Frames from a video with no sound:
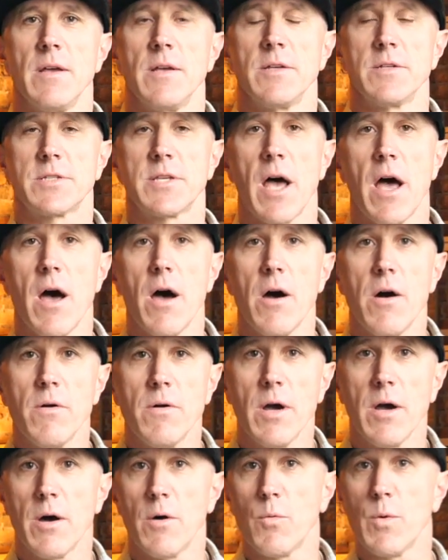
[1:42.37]

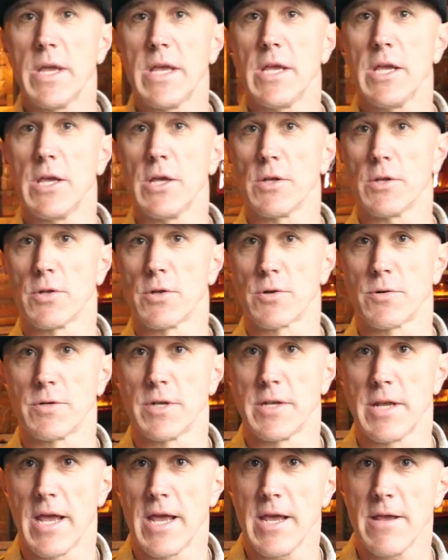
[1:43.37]
So uh, we learned
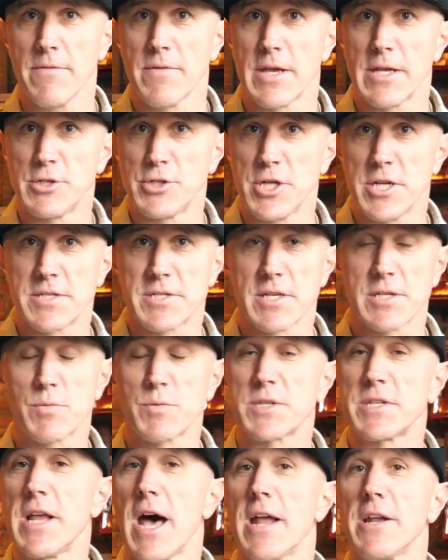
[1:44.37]
today that Jesus
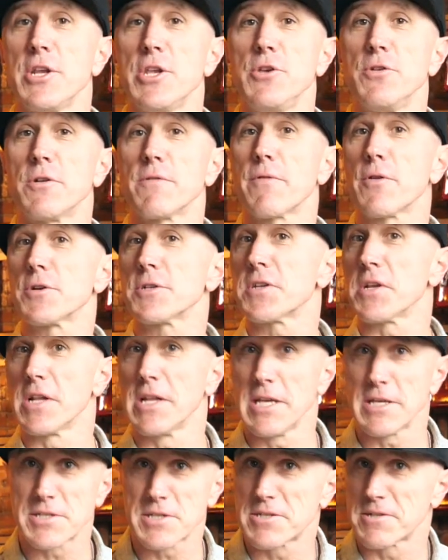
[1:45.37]
was not a
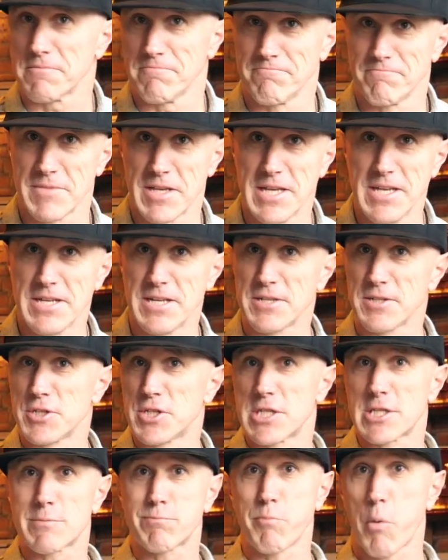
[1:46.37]
universalist. He didn't
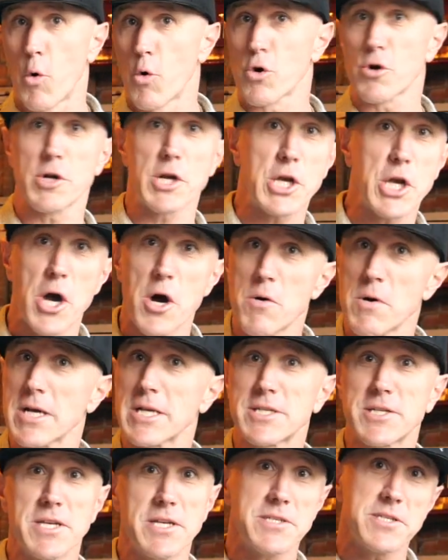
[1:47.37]
sport a
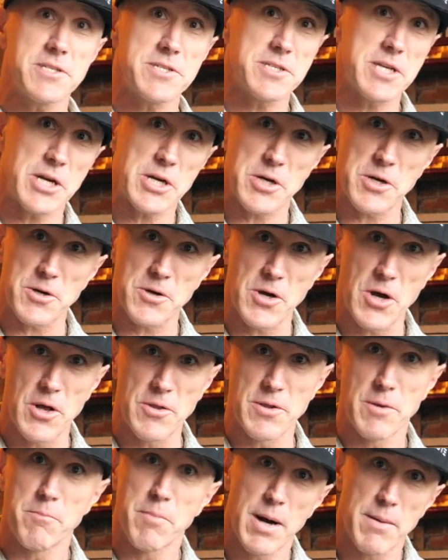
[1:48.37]
COEXIST sticker
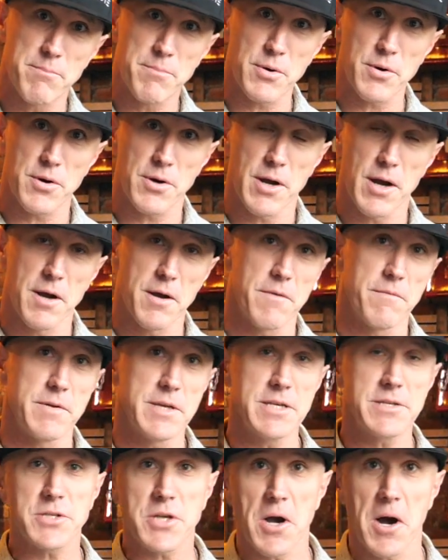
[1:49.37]
on the bumper of
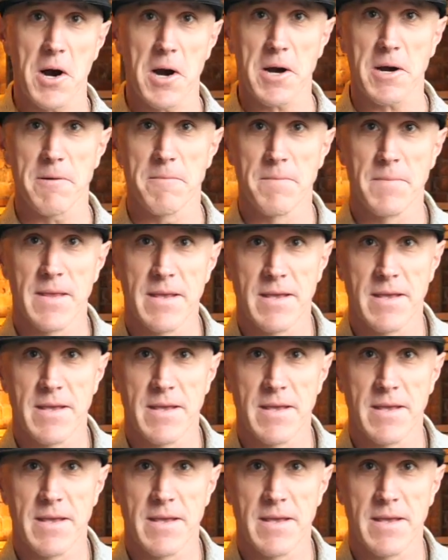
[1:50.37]
his car.